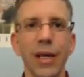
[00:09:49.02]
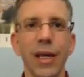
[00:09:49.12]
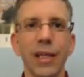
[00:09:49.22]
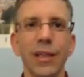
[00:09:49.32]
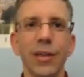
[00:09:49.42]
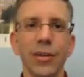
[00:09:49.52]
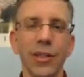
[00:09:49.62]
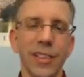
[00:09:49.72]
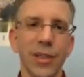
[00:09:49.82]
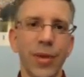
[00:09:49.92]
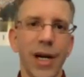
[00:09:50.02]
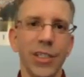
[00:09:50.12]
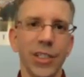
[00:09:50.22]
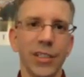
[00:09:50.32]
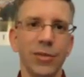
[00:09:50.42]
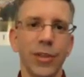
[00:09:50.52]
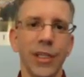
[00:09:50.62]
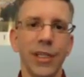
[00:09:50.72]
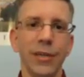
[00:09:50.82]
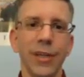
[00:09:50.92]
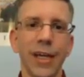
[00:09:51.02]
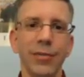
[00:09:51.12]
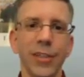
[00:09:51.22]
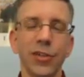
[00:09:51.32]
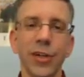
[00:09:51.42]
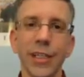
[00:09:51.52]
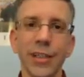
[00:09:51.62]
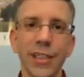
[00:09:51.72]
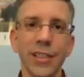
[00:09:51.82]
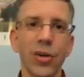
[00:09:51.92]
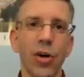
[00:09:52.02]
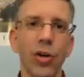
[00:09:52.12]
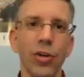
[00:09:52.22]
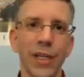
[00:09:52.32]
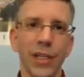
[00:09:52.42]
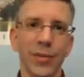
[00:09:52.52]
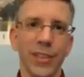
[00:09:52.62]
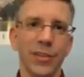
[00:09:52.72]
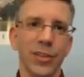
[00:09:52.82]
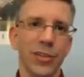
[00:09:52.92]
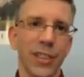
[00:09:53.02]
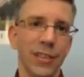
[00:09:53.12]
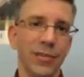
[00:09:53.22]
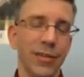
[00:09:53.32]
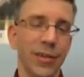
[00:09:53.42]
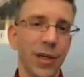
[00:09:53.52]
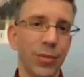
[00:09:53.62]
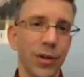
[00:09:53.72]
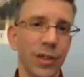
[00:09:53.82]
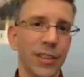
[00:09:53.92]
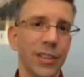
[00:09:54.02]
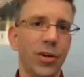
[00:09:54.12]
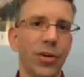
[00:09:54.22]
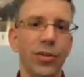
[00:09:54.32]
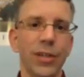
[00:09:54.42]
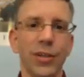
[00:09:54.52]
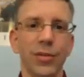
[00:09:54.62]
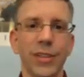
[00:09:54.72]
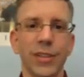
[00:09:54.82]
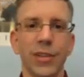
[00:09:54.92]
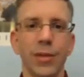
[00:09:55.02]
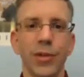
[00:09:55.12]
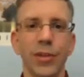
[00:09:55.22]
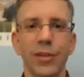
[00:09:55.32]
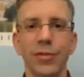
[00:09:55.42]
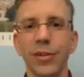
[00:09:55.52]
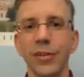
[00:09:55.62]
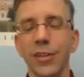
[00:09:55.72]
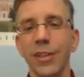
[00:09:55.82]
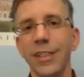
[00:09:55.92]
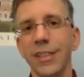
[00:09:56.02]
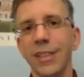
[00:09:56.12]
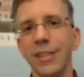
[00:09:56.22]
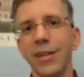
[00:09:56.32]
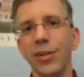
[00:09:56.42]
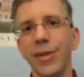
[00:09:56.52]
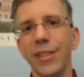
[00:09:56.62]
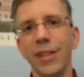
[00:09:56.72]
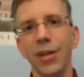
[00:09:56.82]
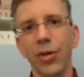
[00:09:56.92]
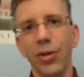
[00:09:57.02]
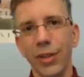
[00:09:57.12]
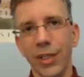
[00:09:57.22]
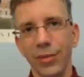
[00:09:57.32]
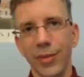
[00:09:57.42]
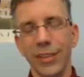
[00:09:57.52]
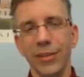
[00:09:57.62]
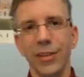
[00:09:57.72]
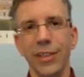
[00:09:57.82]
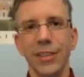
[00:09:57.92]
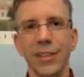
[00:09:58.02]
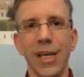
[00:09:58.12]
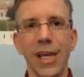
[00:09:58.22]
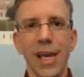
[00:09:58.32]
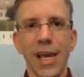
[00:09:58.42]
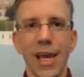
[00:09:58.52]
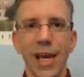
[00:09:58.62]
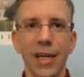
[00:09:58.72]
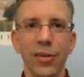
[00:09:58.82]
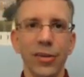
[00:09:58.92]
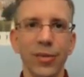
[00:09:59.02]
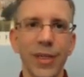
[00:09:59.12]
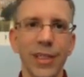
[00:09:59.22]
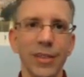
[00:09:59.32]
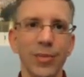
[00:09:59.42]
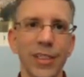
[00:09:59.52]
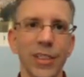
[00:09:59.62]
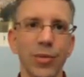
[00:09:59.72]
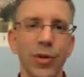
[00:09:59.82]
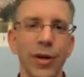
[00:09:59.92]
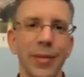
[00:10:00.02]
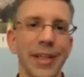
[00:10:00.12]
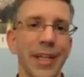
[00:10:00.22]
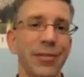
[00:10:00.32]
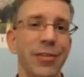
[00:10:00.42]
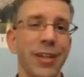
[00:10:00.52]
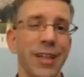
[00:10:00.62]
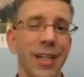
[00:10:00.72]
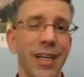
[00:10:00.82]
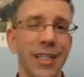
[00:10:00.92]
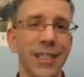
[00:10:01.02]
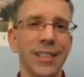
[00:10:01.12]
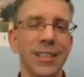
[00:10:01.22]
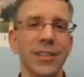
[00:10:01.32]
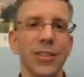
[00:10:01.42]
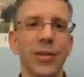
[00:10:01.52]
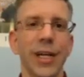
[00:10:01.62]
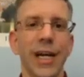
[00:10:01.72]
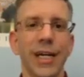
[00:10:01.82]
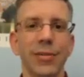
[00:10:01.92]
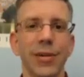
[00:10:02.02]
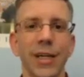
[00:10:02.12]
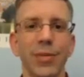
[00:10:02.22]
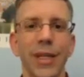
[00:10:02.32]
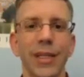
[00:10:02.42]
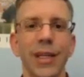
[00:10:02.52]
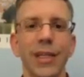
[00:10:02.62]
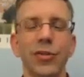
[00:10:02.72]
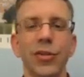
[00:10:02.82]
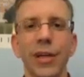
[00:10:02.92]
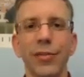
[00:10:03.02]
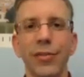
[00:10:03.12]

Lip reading: their lists homogeneous, where if they have a string in the list, all the elements are strings. If they have a number in a list, all the elements are numbers. If there's a list as an element, then all the elements are lists. And trust me, this makes your programming life a lot easier, so I highly recommend that you try to follow